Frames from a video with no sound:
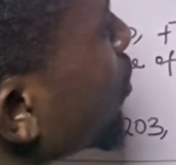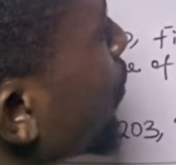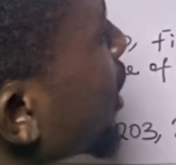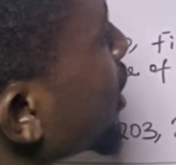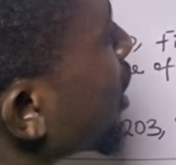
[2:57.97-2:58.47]
this
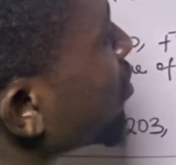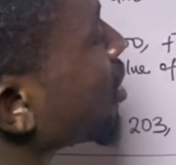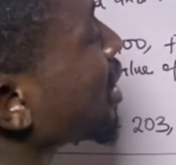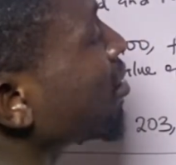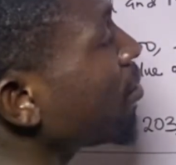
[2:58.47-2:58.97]
and make it
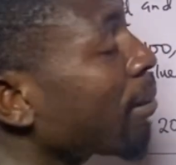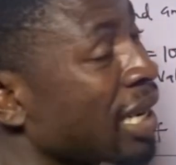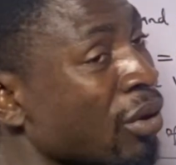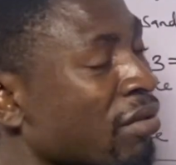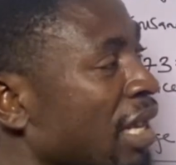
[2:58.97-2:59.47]
13. 13
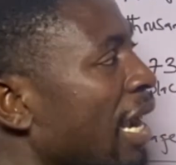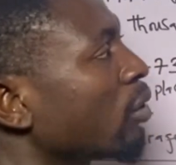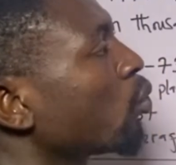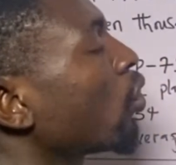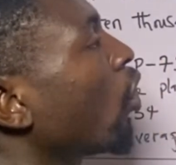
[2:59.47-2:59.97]
minus
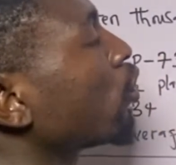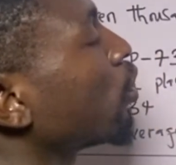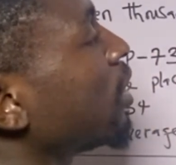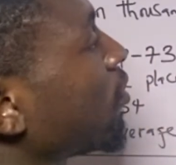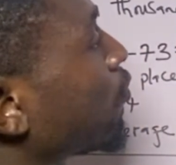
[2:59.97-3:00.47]
9, we all
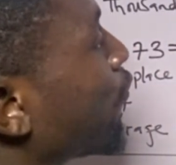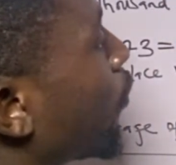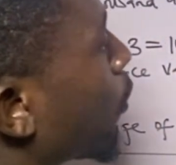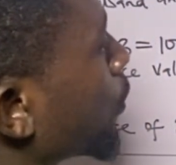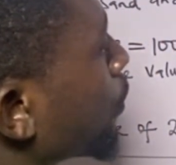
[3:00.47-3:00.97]
know that it is
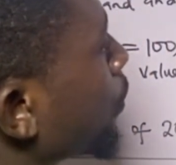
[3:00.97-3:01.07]
4.